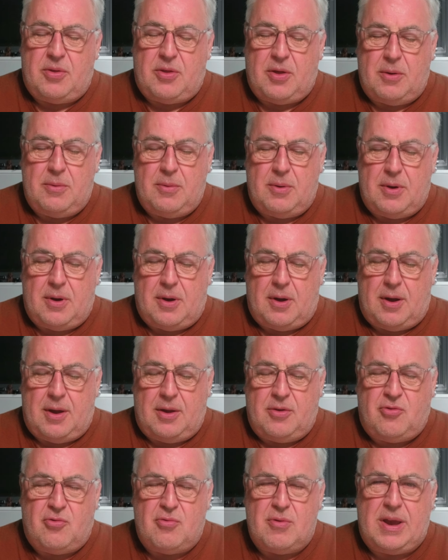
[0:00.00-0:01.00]
So
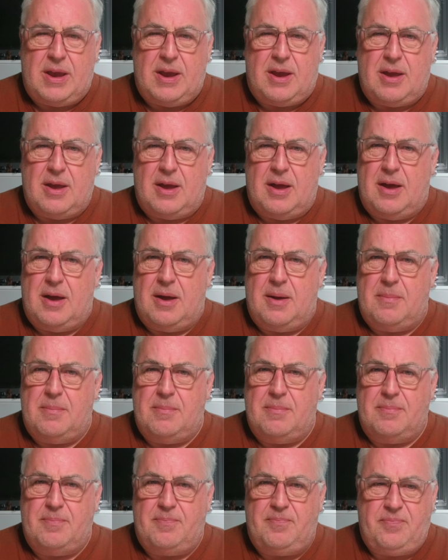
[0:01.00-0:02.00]
I drink
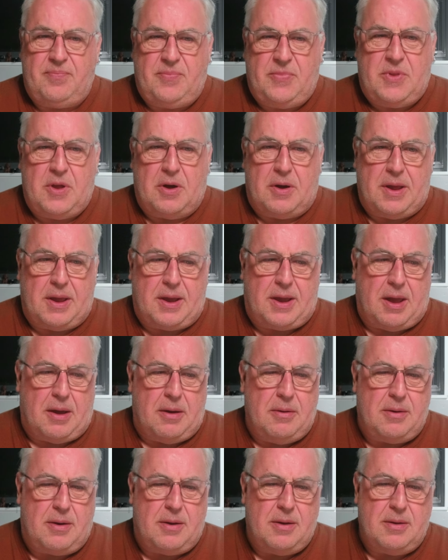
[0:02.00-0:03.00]
Diet
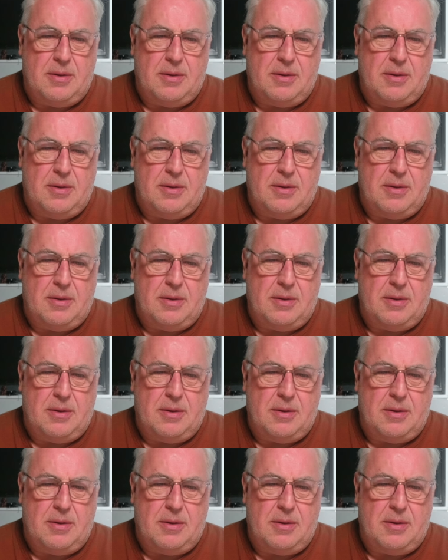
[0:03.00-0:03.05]
Coke,